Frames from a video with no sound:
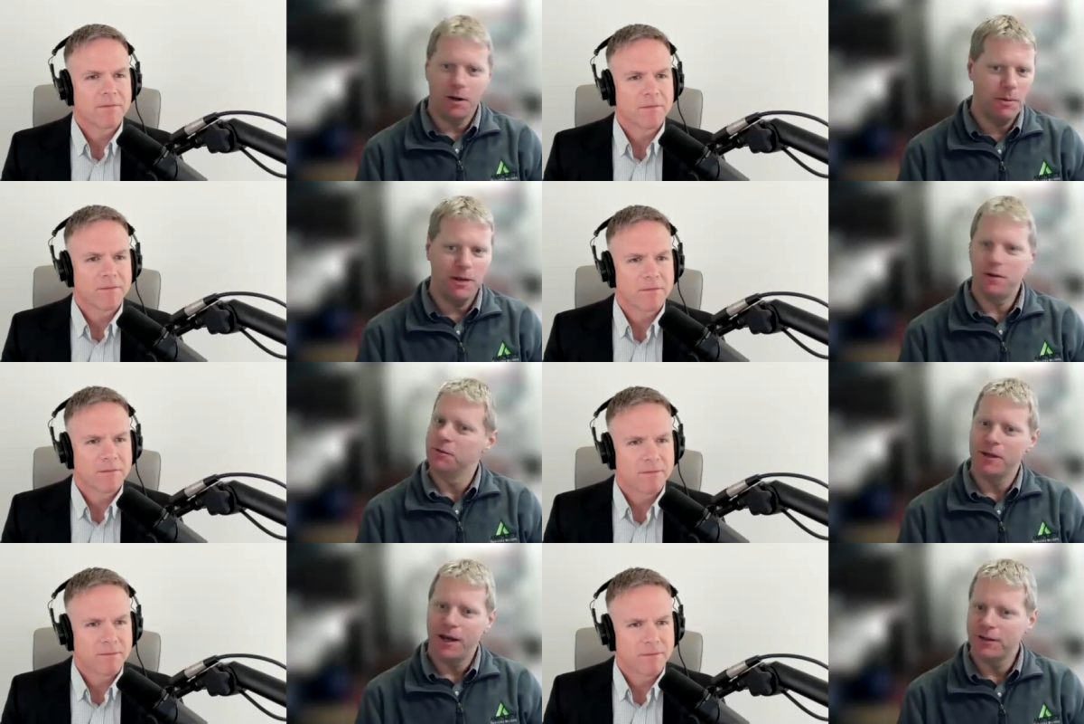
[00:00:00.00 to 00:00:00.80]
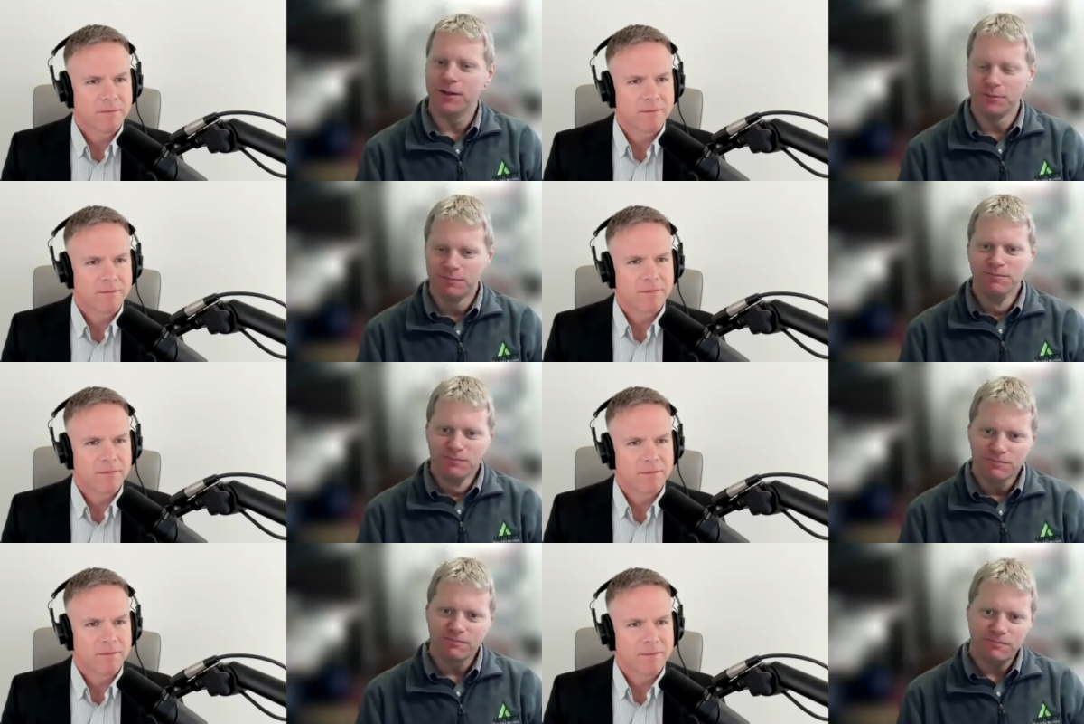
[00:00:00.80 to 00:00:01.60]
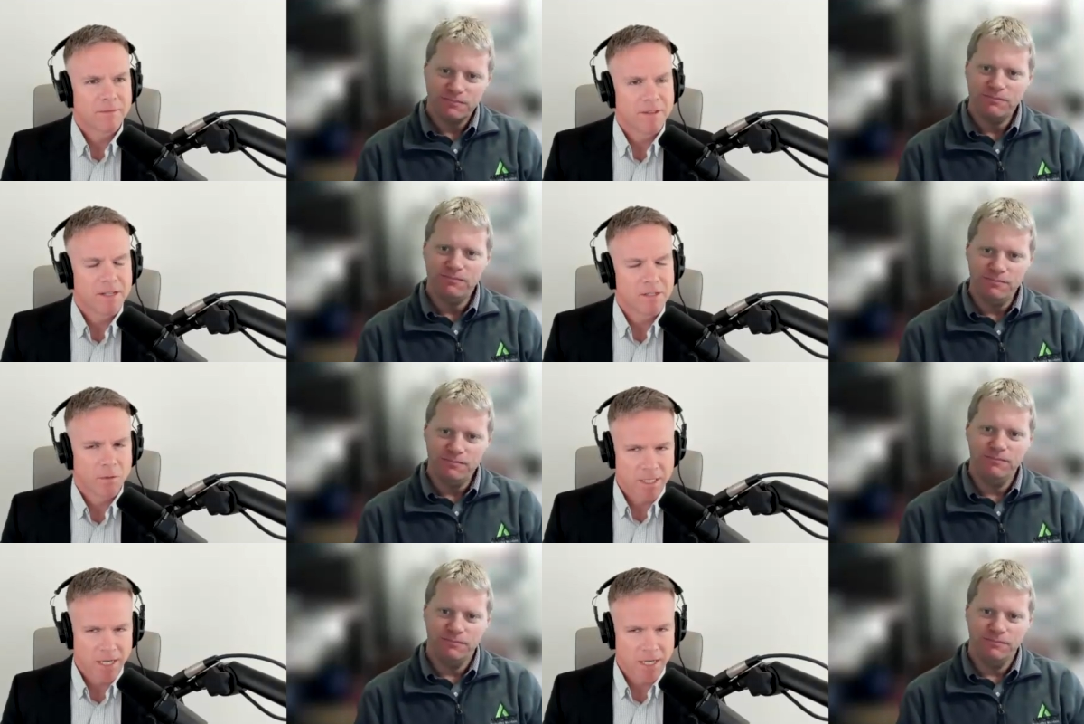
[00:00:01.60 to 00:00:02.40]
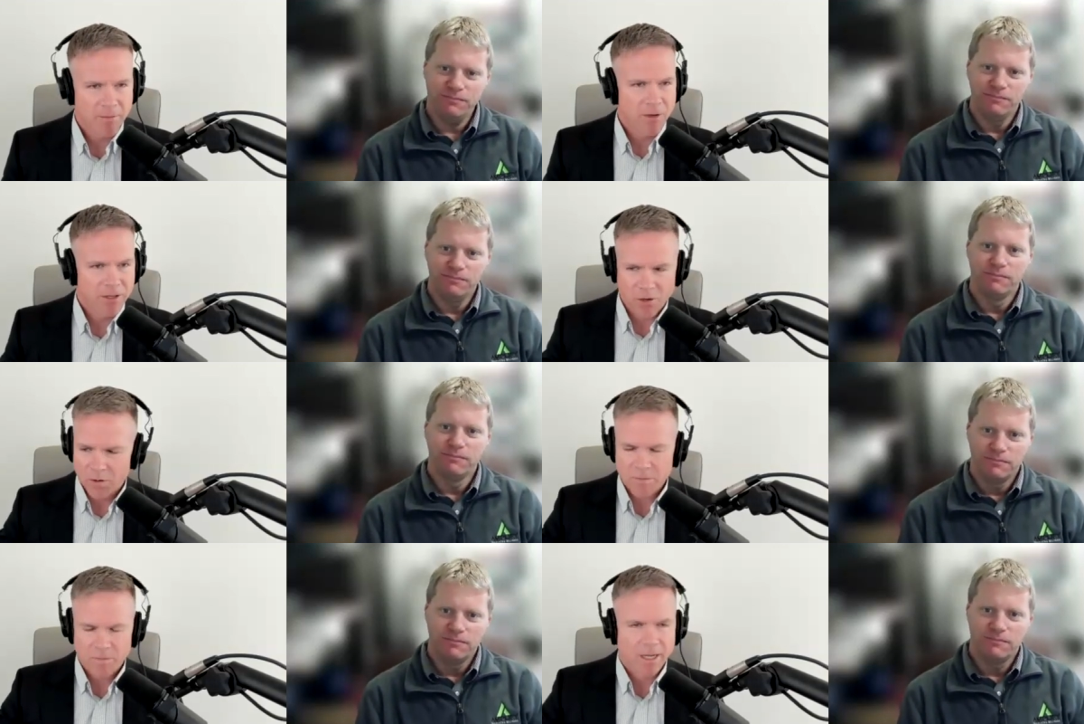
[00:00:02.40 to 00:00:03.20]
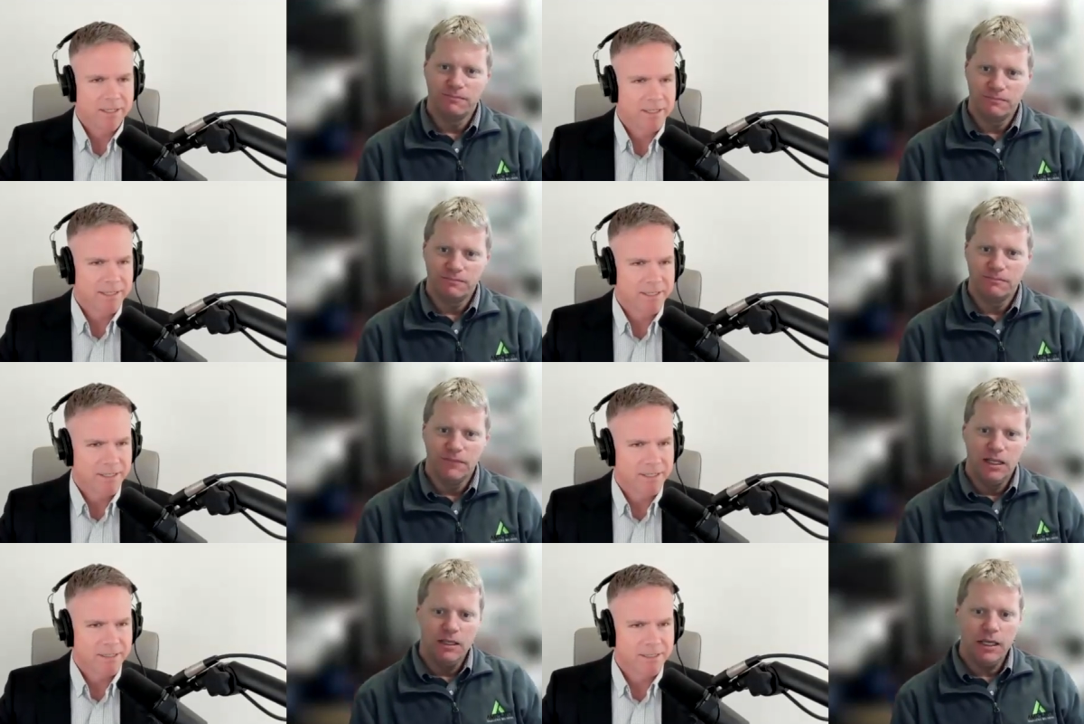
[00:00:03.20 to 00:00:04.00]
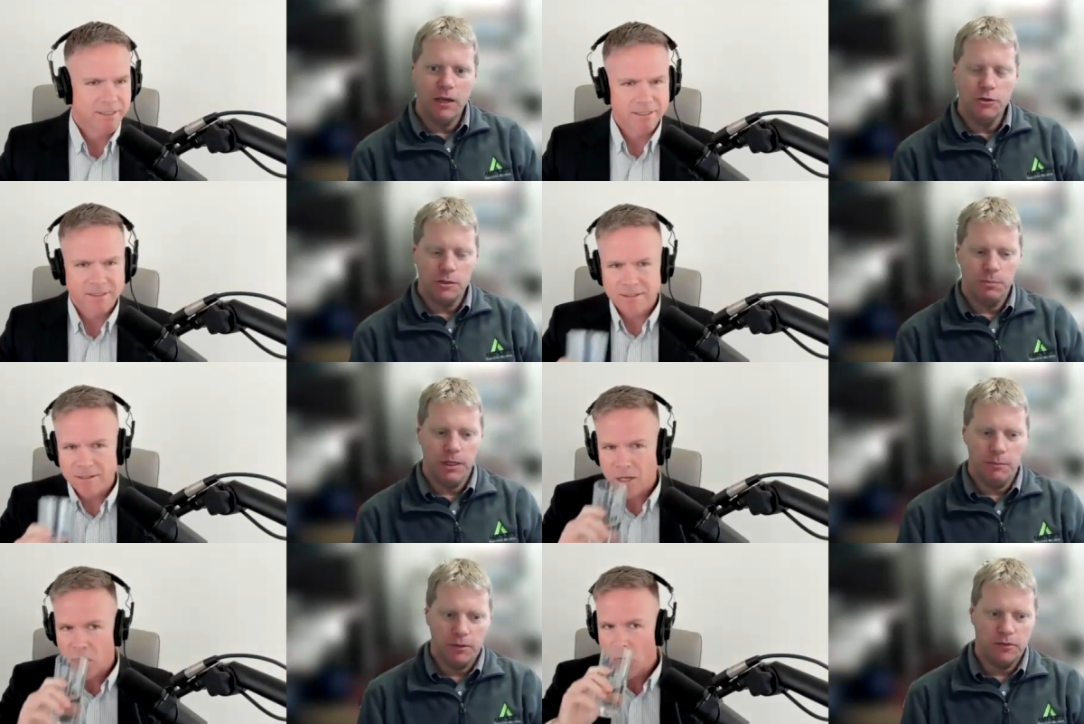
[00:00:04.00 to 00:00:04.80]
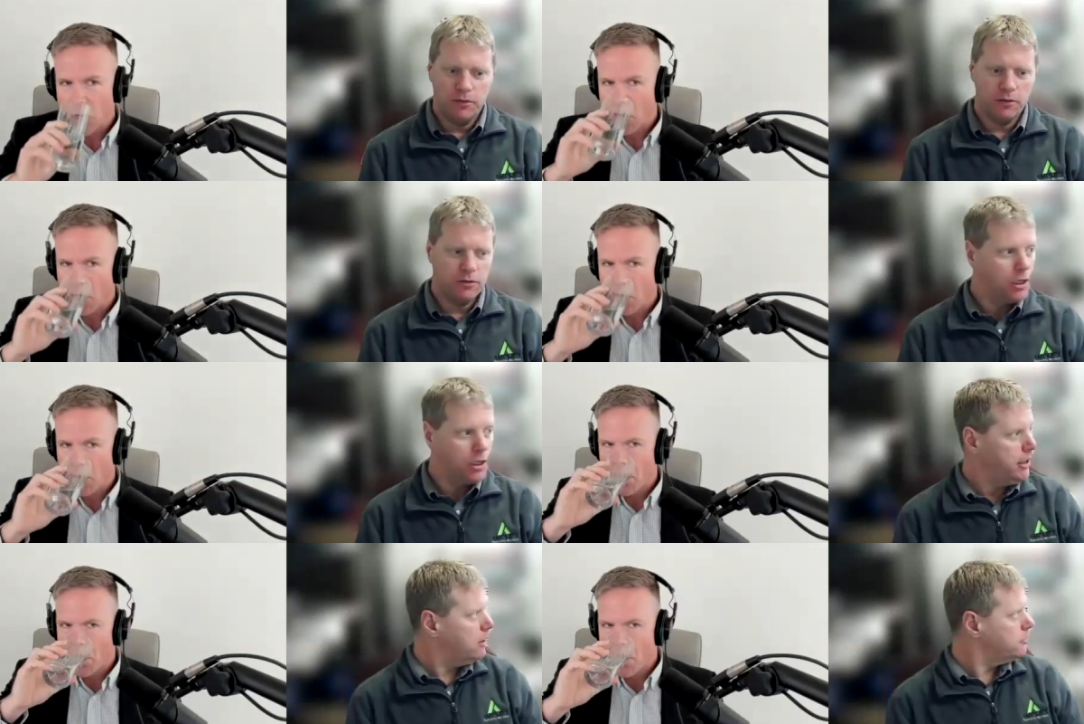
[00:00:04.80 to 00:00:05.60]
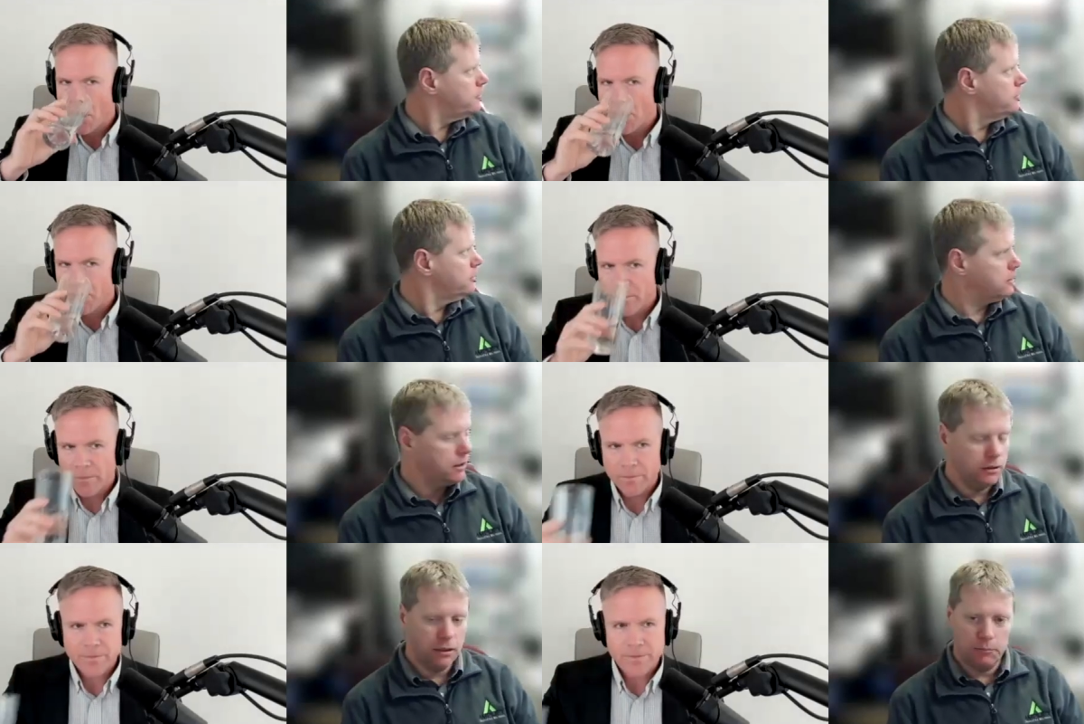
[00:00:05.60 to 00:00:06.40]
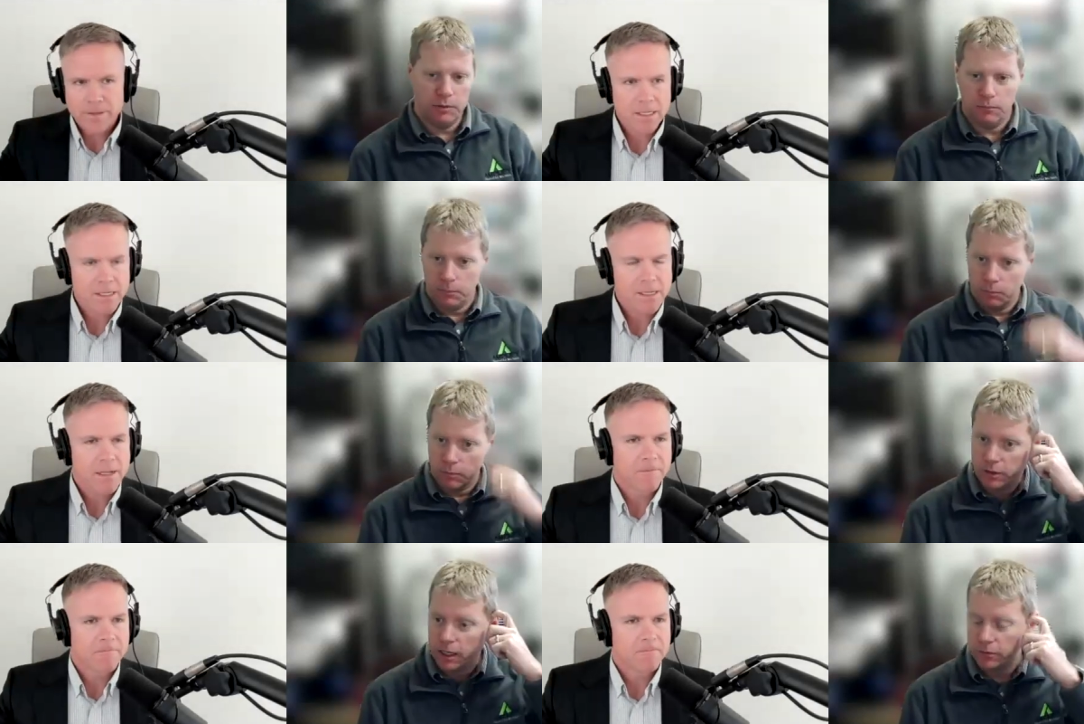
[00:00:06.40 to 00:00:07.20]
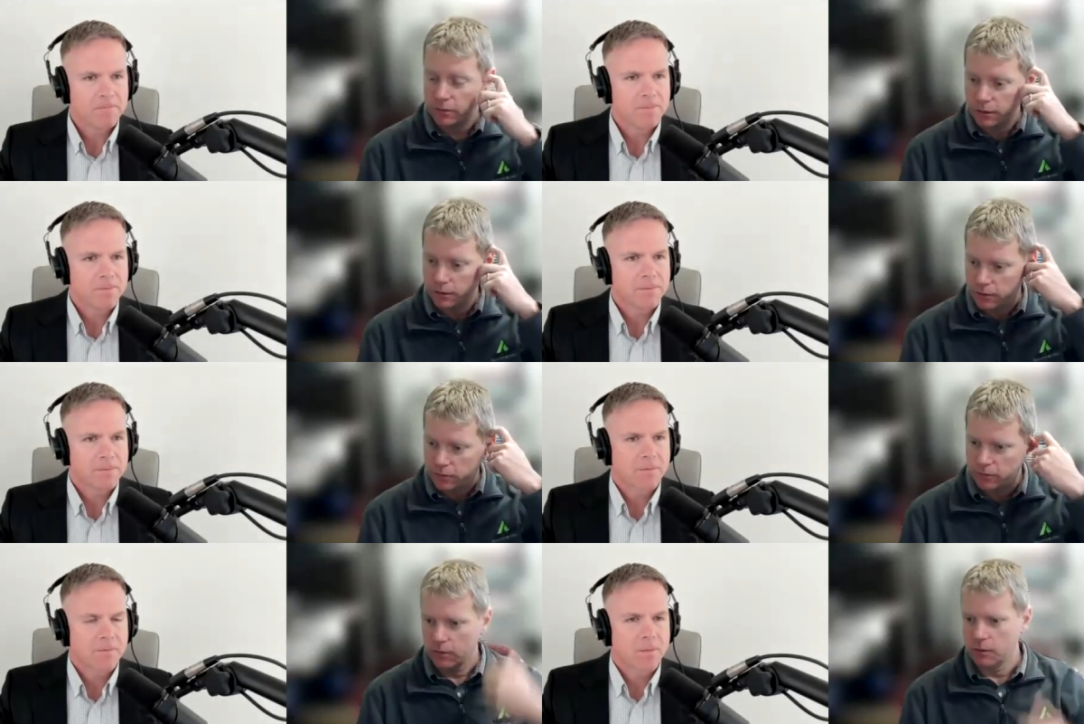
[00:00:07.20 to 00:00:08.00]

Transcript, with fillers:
Speaker 1: of bed to do that, you know?
Speaker 2: So what time are you on the course by?
Speaker 1: Yeah, I usually play about 6.30. Right now it's still, uh, I'm in, I'm in Wisconsin here and it's still a little